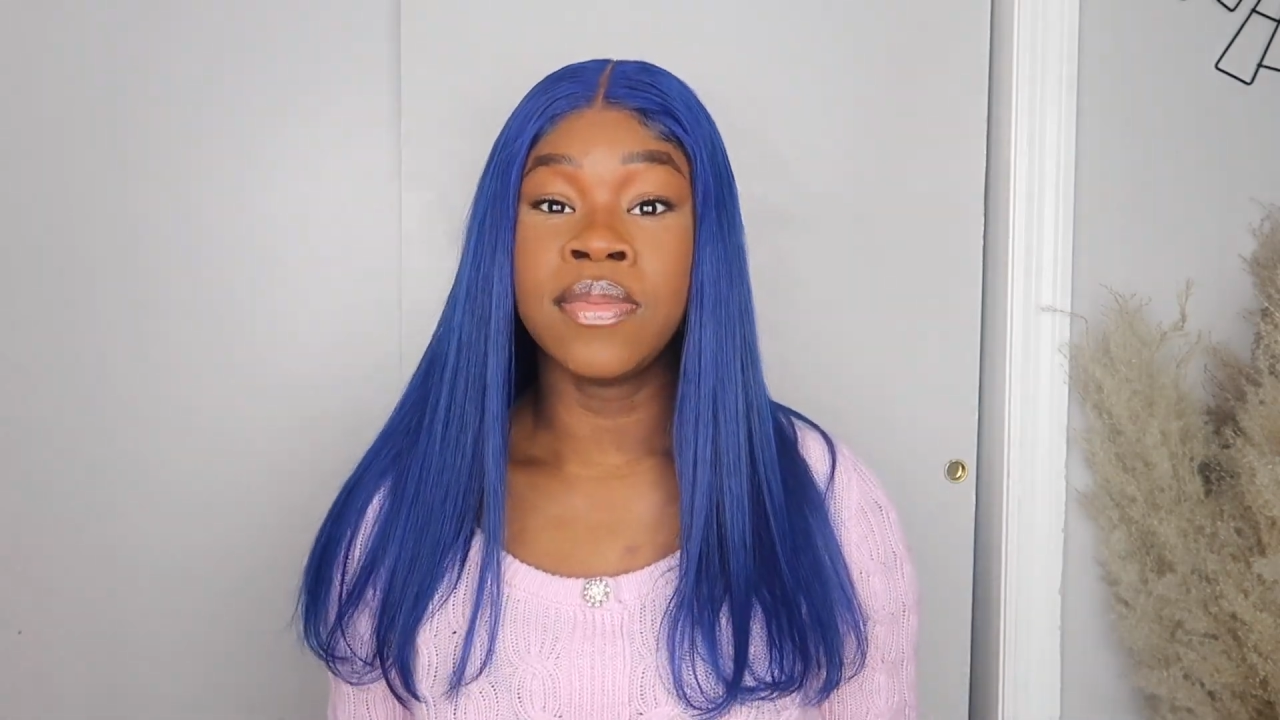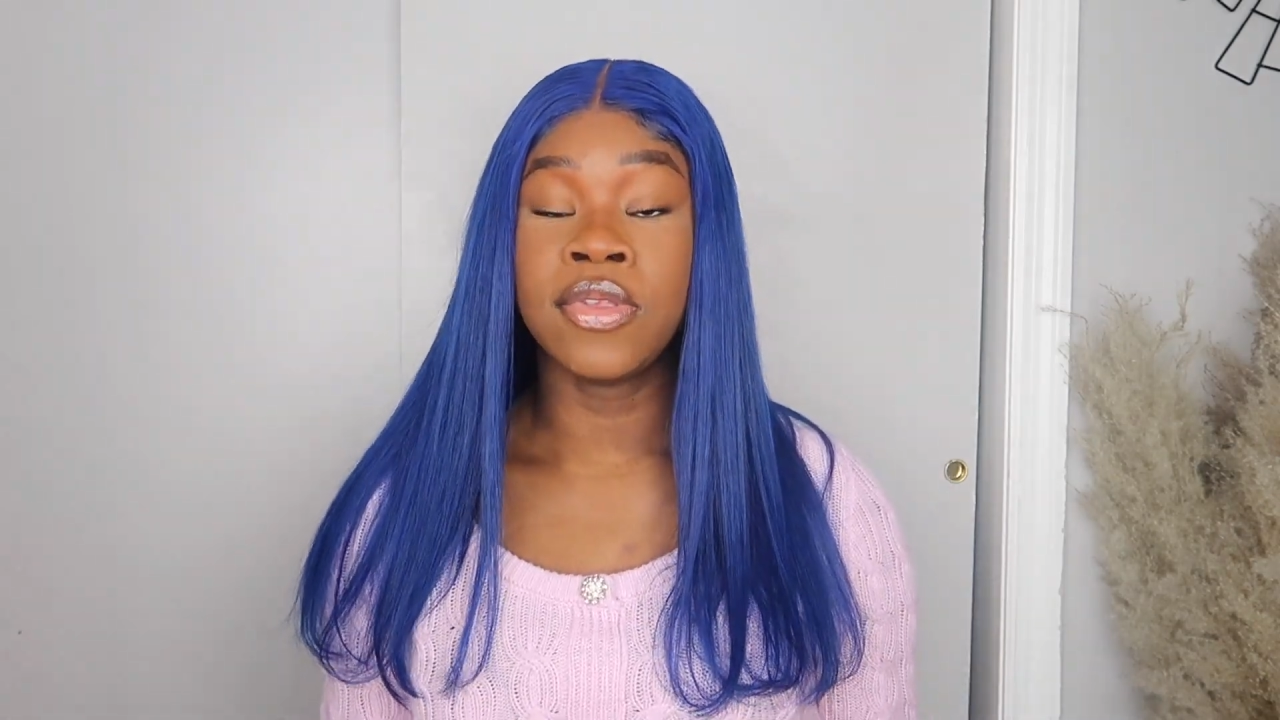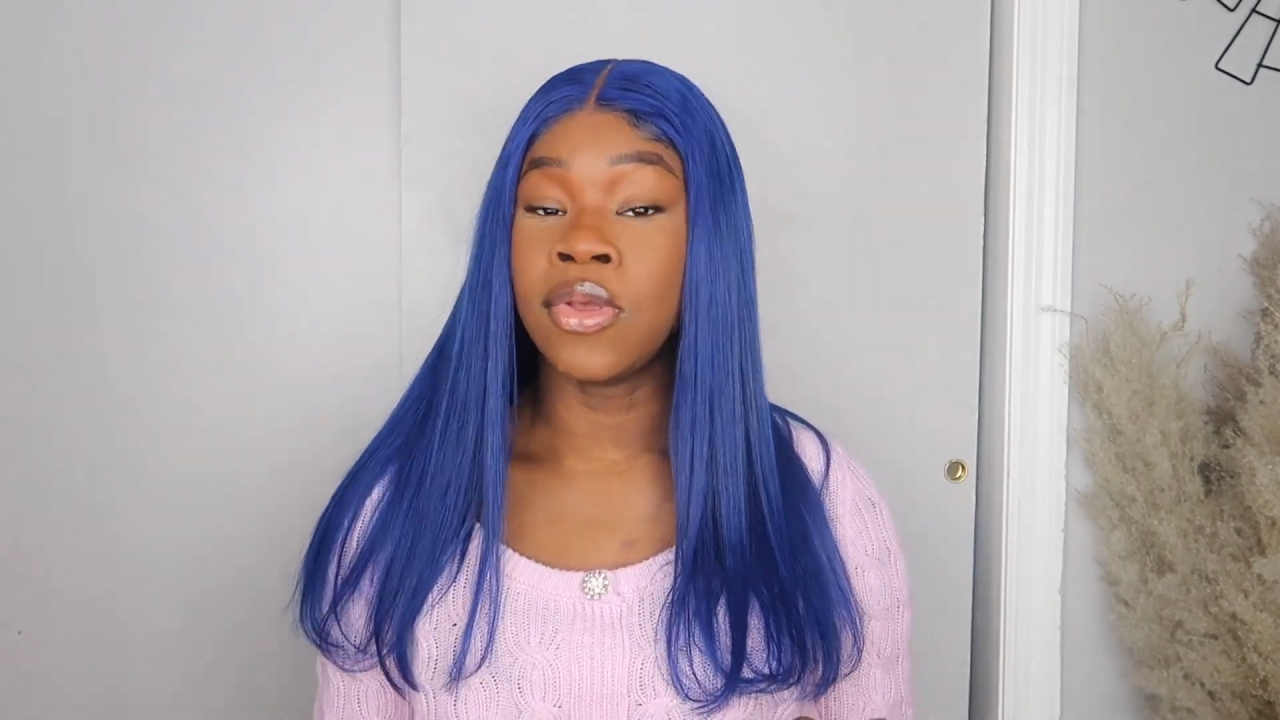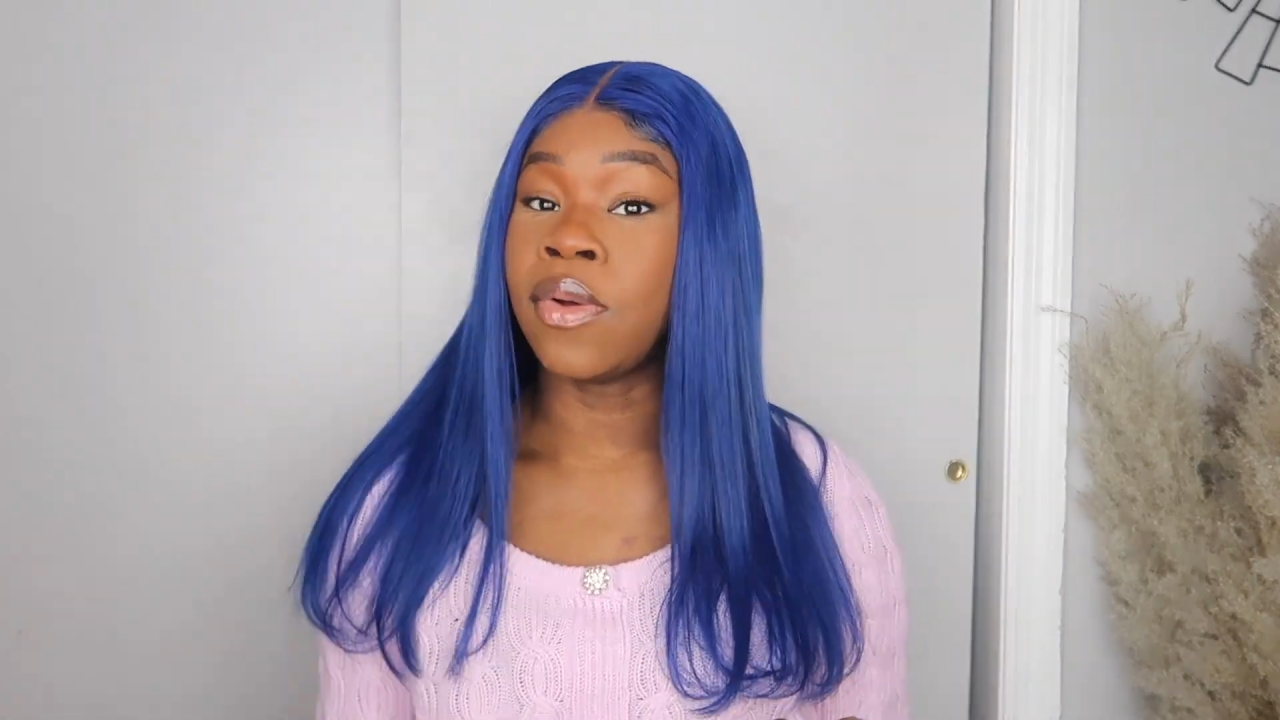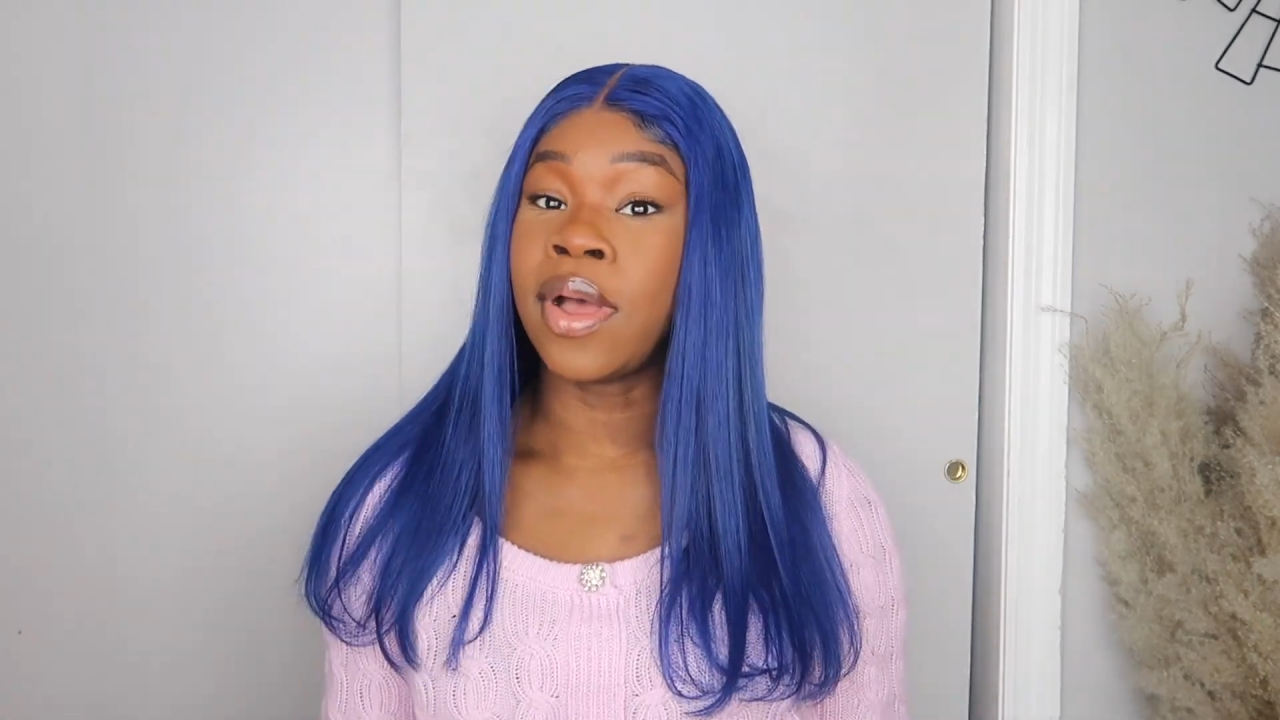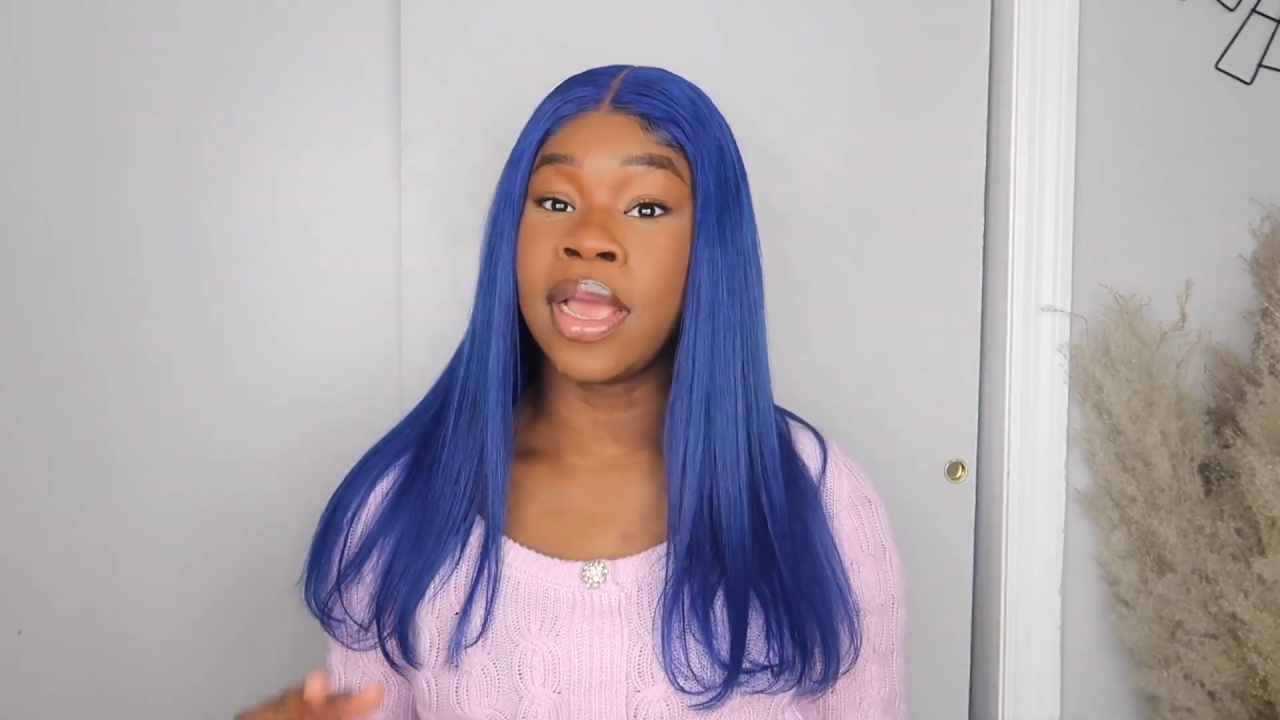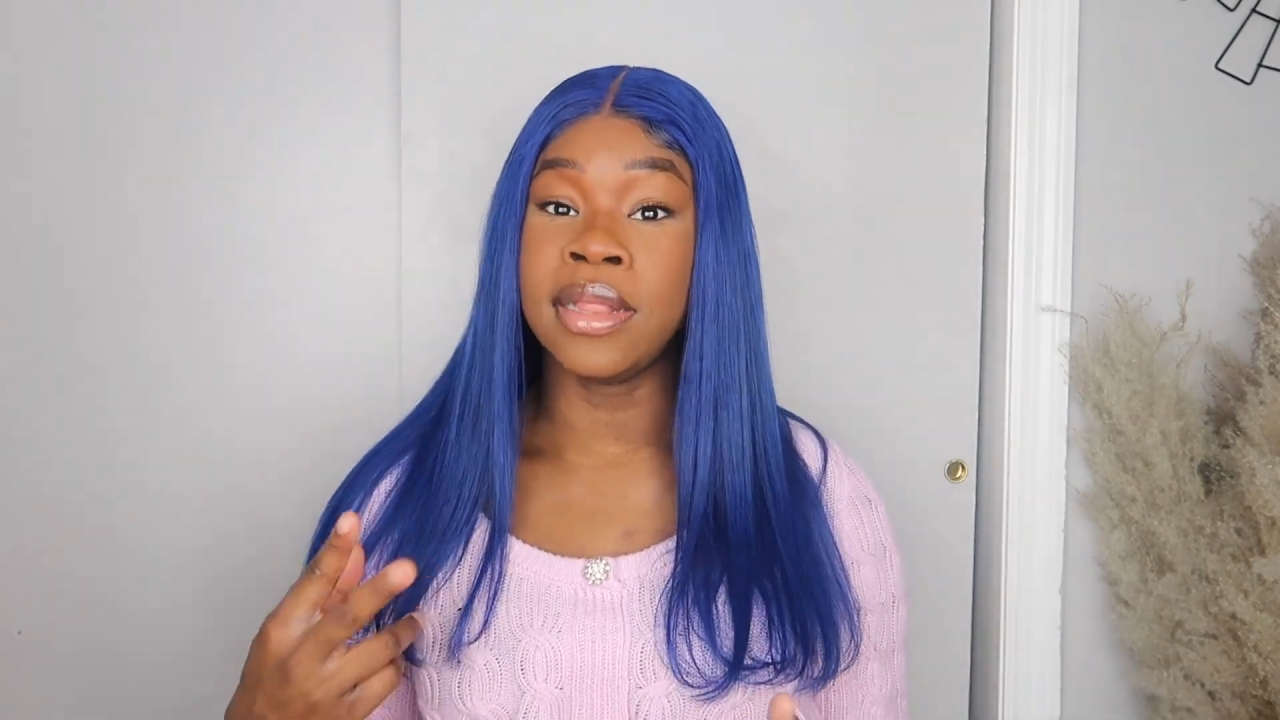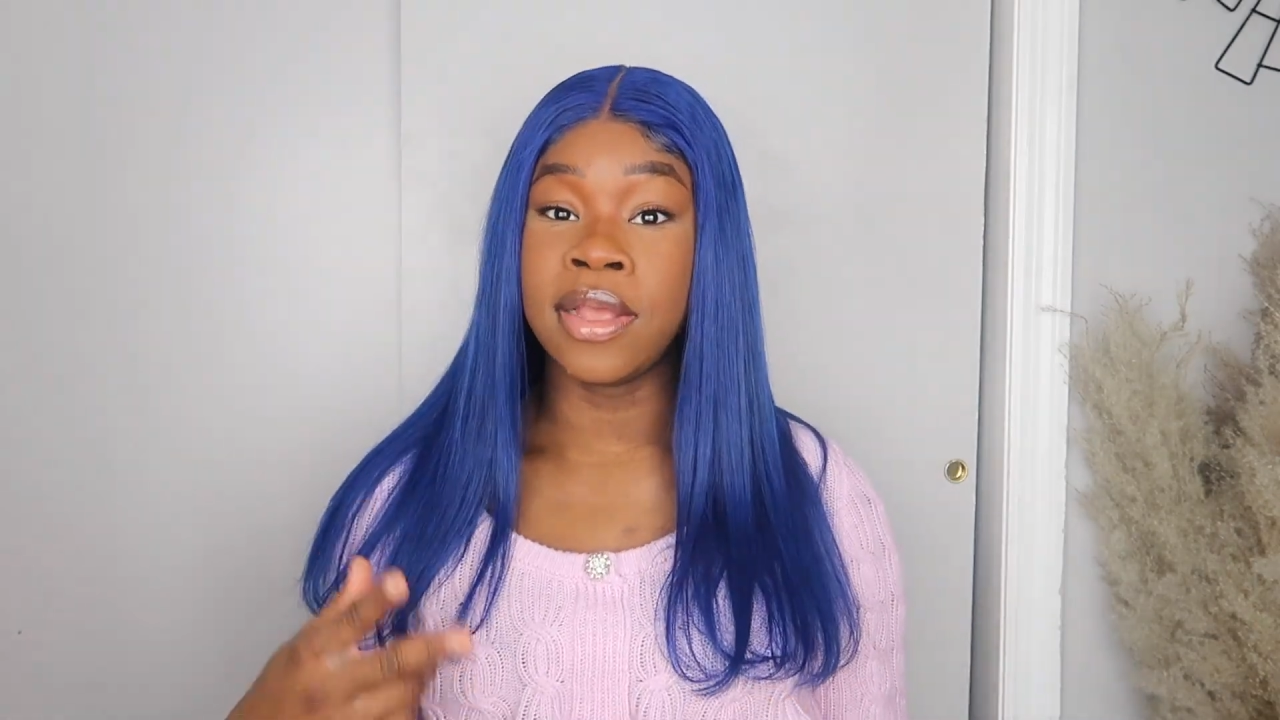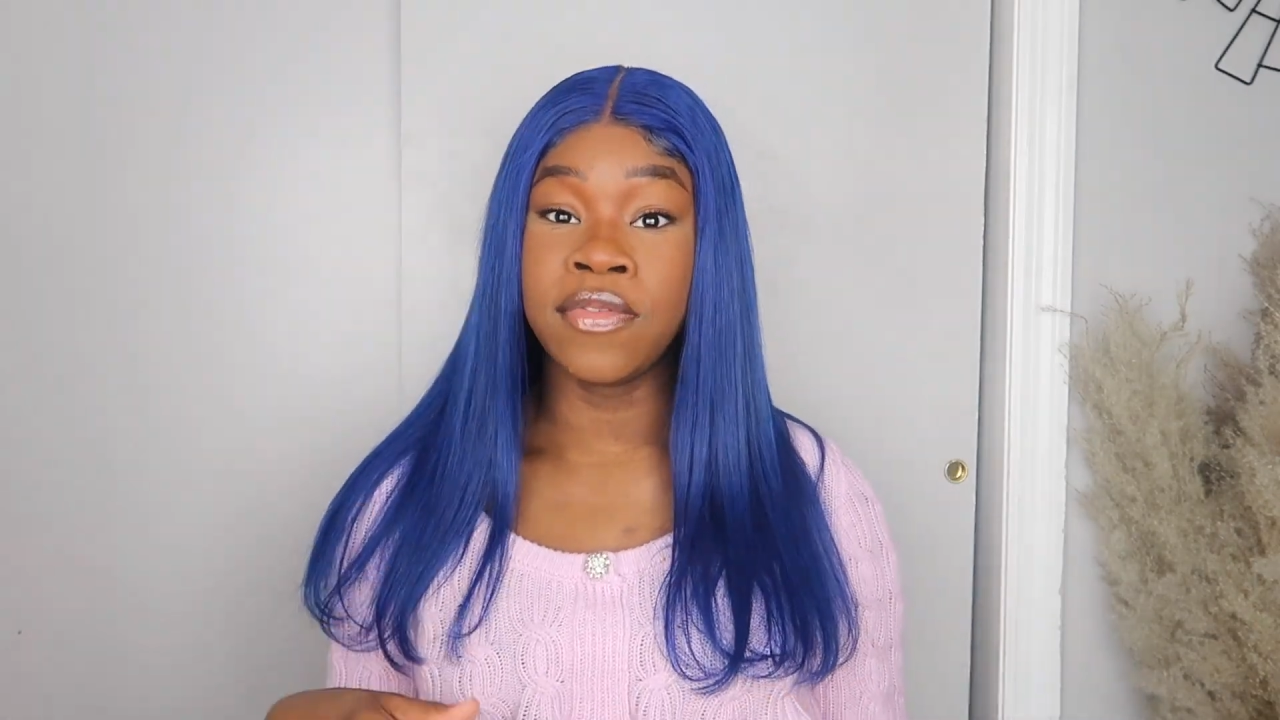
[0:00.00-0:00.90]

So you